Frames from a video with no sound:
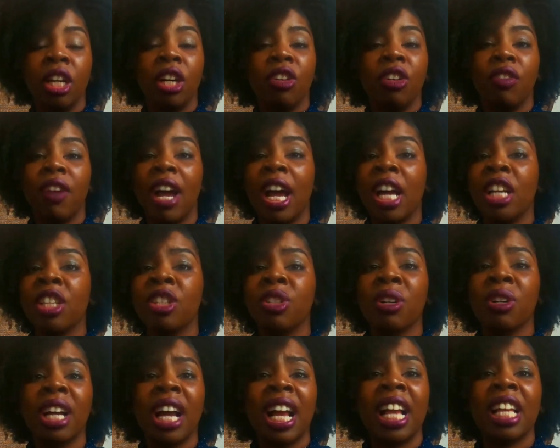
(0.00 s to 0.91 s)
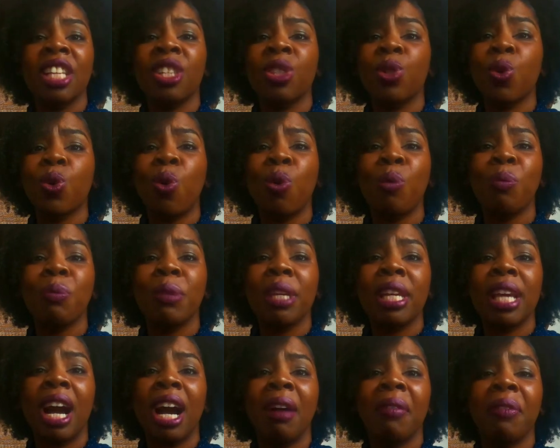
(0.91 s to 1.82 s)
right so guys don't
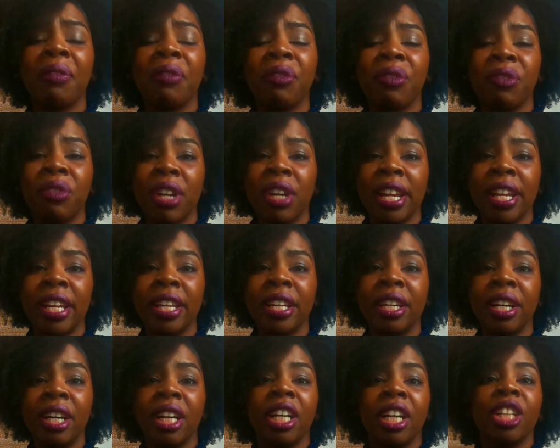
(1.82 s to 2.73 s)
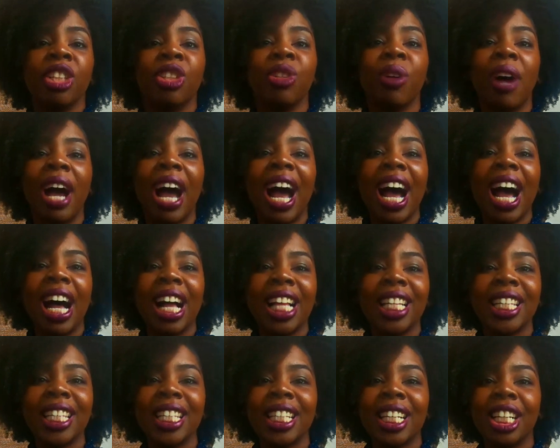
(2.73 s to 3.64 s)
be afraid to
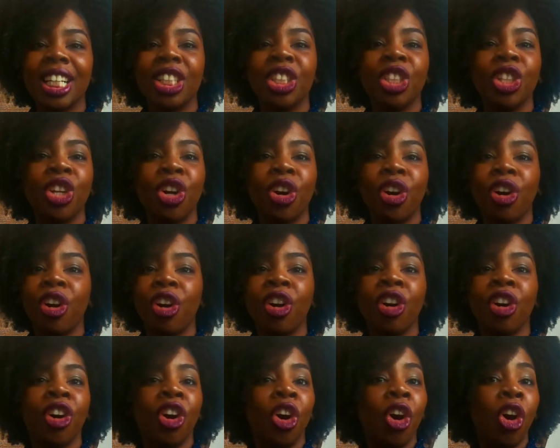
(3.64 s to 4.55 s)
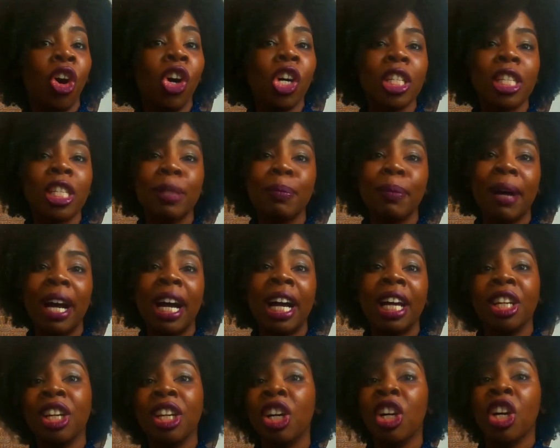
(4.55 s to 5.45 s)
ask your
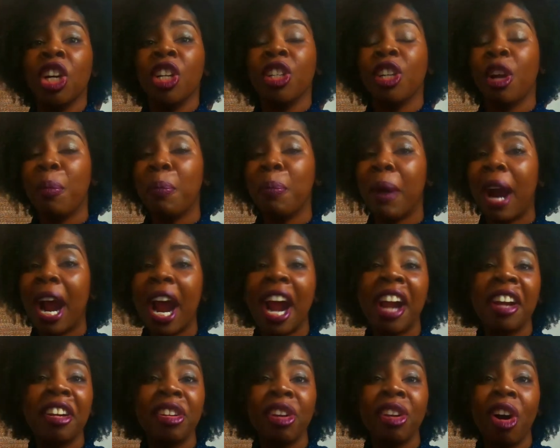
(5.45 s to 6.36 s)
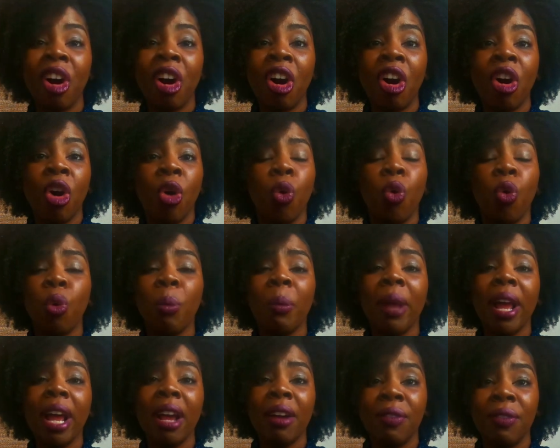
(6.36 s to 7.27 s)
husband your partner
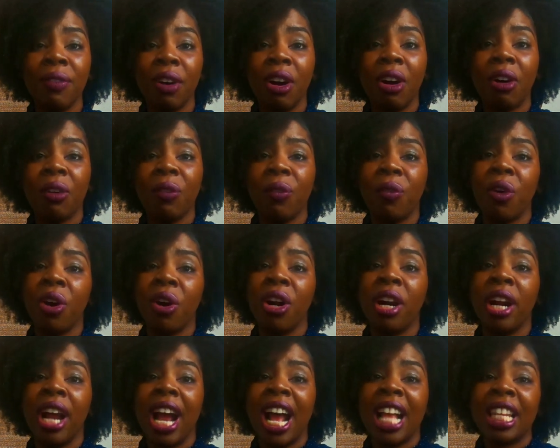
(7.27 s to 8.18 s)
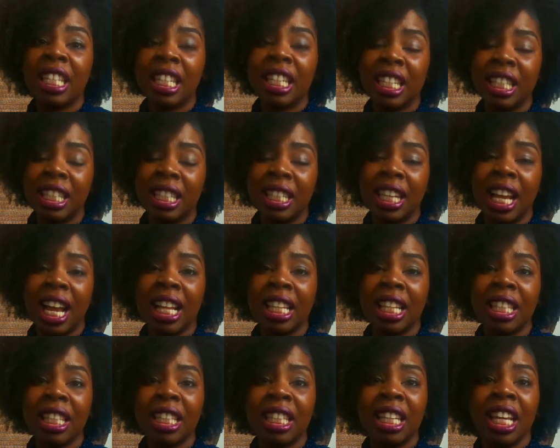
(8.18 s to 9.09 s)
whomever for
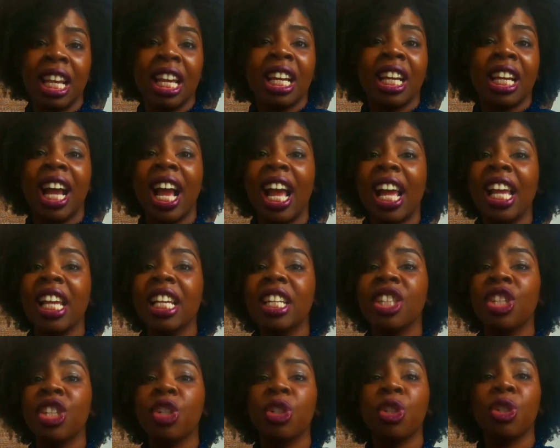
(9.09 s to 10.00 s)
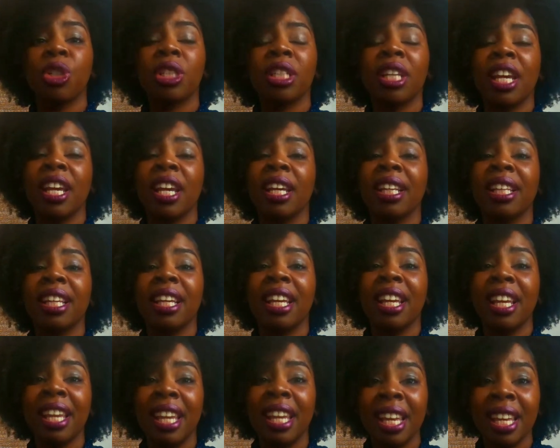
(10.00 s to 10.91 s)
assistance guys you should take it
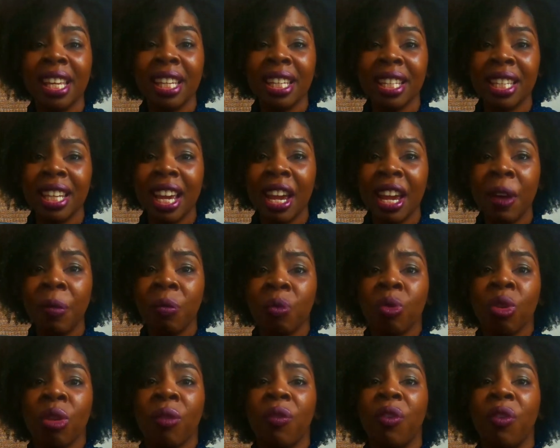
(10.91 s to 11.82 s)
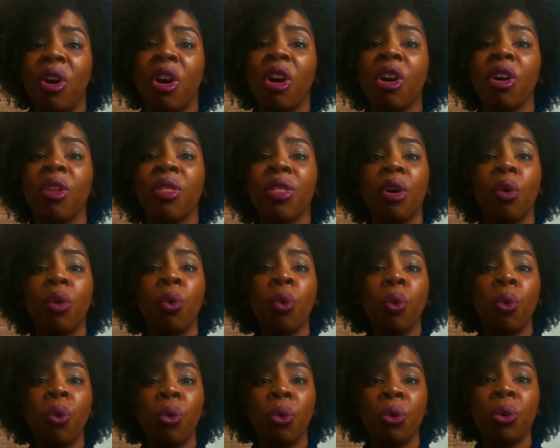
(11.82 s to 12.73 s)
easy for the
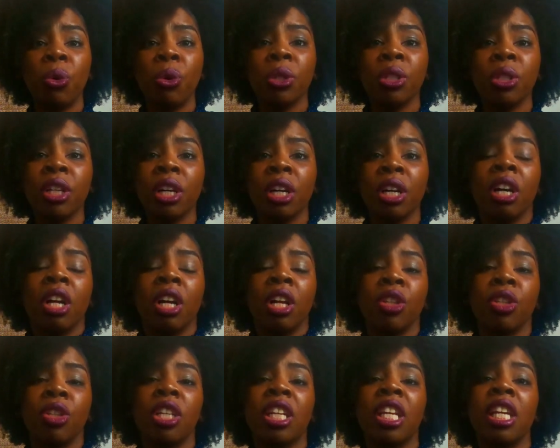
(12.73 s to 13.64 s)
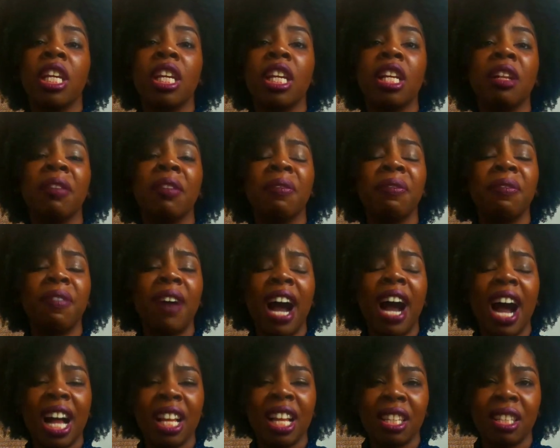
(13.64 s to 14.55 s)
wound to heal
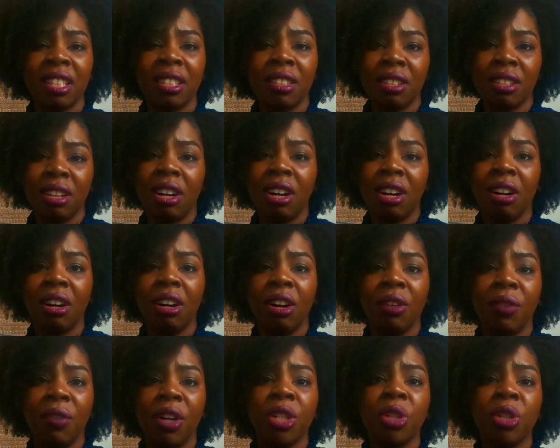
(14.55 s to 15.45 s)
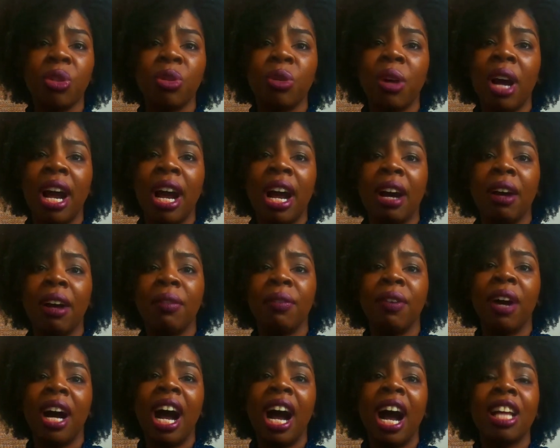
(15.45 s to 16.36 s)
faster for you to
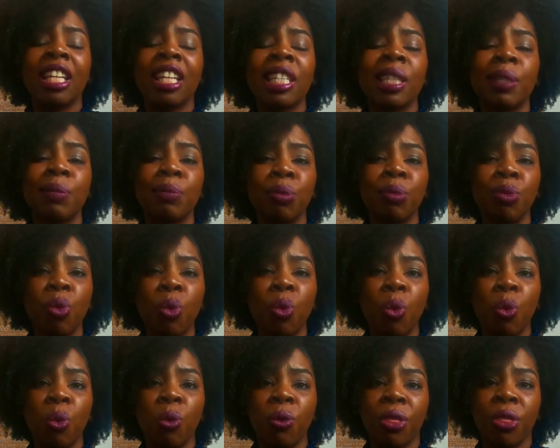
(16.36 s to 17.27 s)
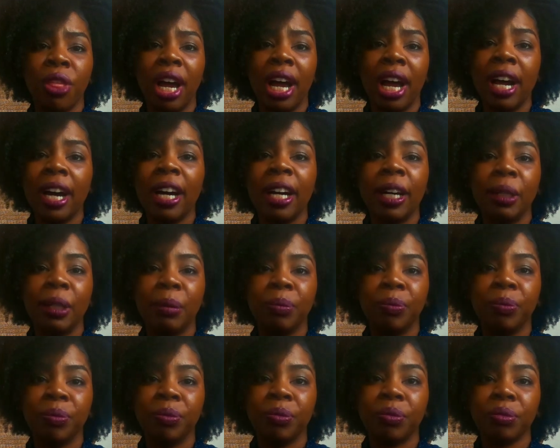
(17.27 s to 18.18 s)
have a smooth um
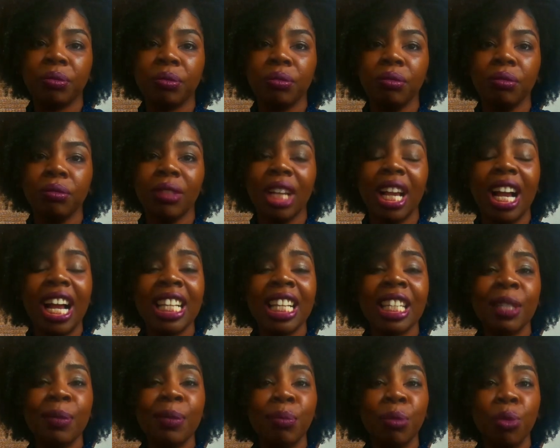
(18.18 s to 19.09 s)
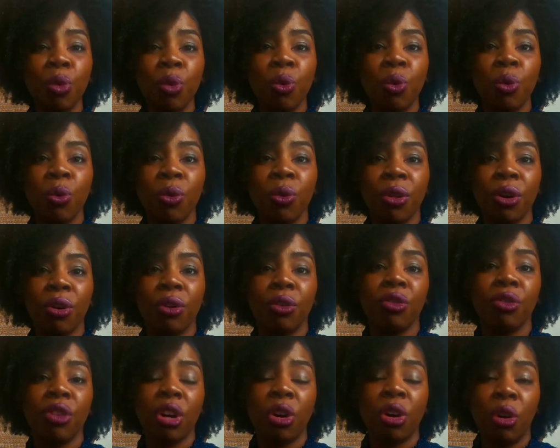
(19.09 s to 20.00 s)
a smooth
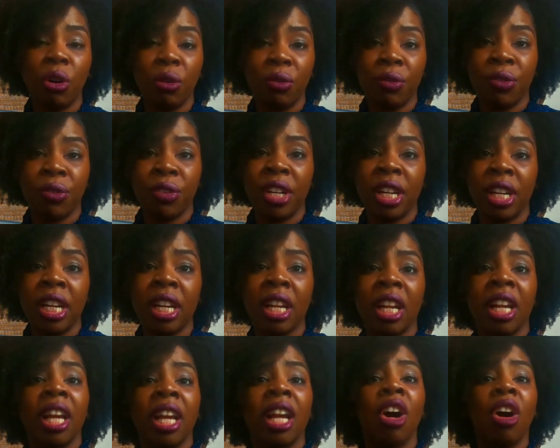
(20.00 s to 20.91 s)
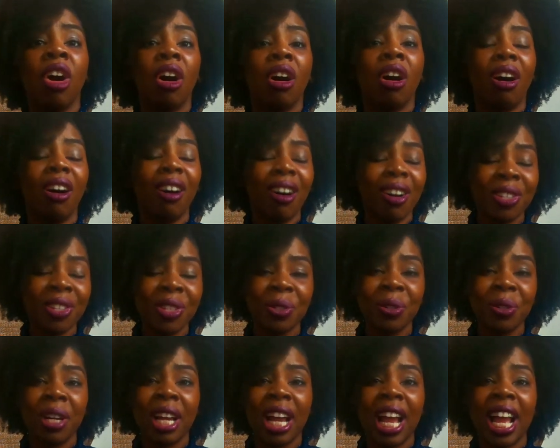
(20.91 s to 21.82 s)
recovery
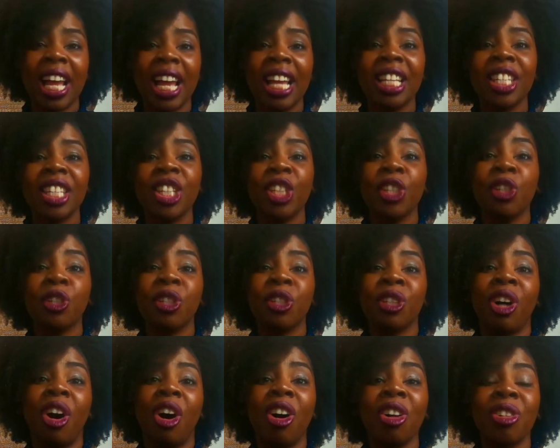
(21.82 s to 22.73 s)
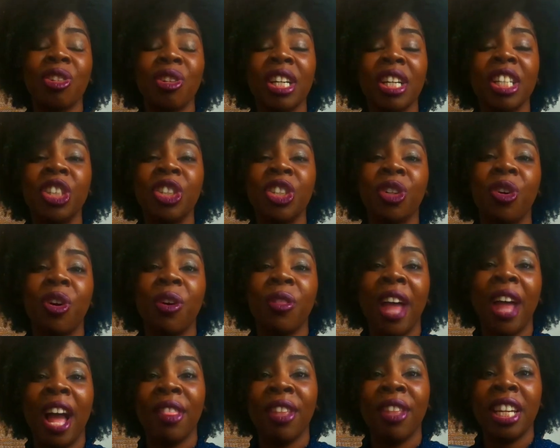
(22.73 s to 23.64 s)
also guys you should also ensure
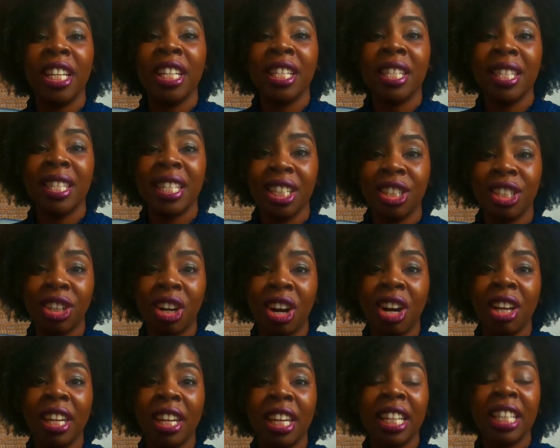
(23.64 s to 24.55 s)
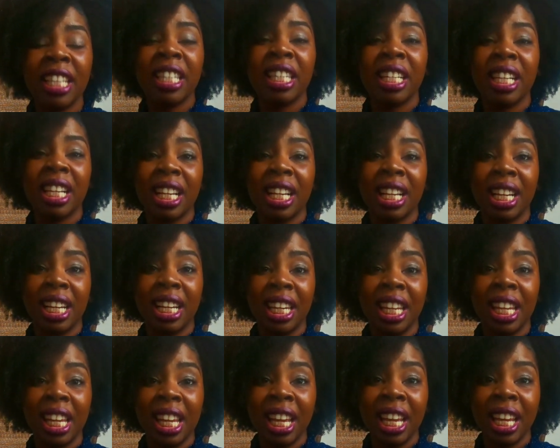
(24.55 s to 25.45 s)
that the incision is
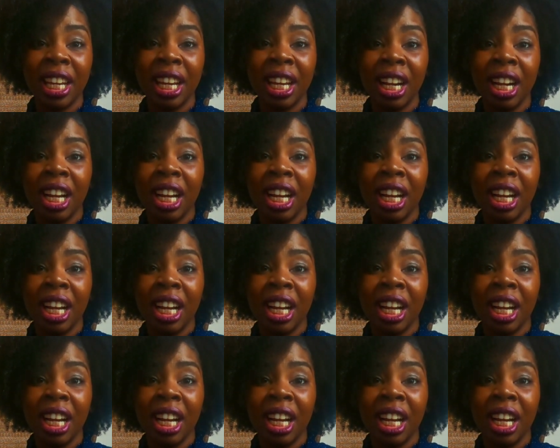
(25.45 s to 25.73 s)
clean